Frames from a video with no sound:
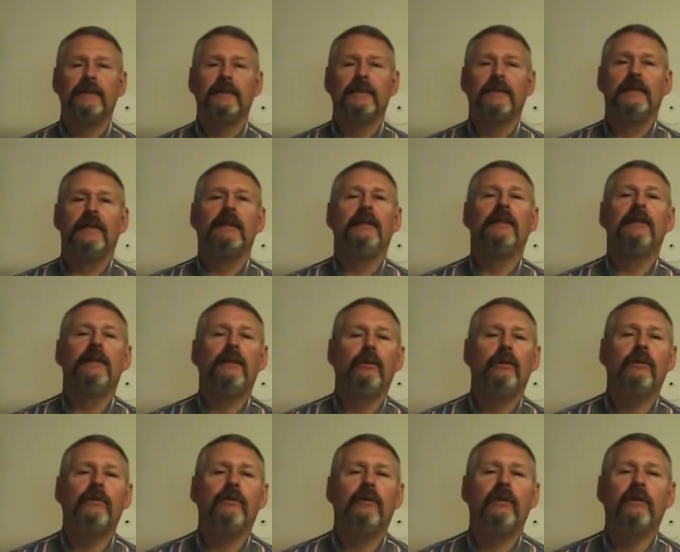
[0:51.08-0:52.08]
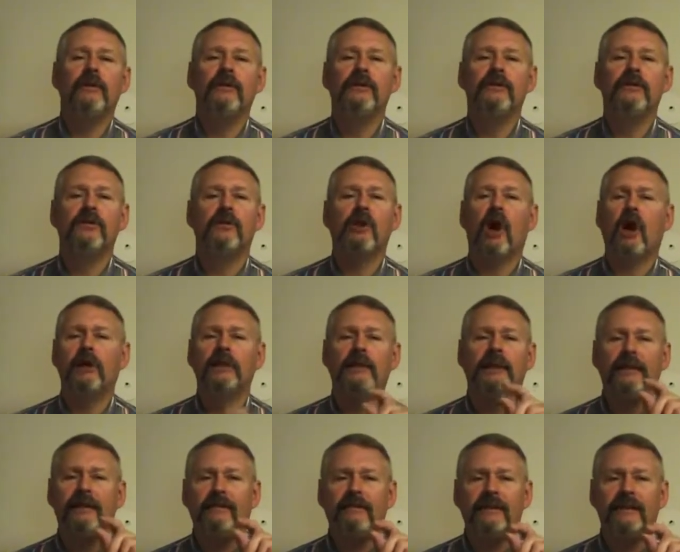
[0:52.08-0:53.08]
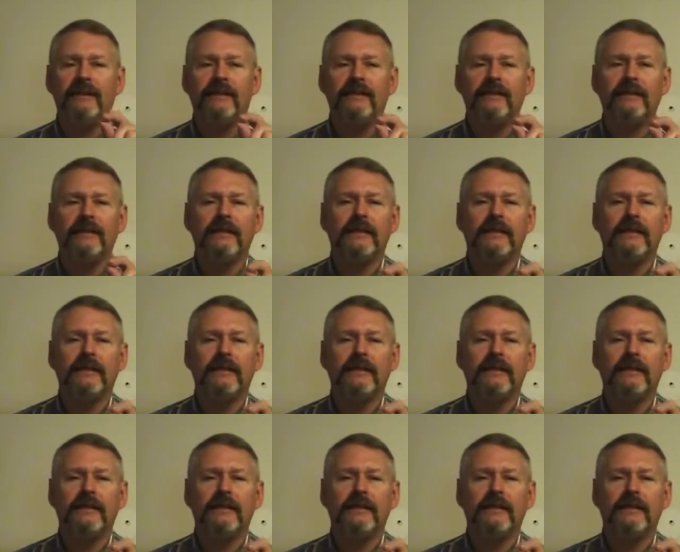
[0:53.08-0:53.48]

in the universe, not even.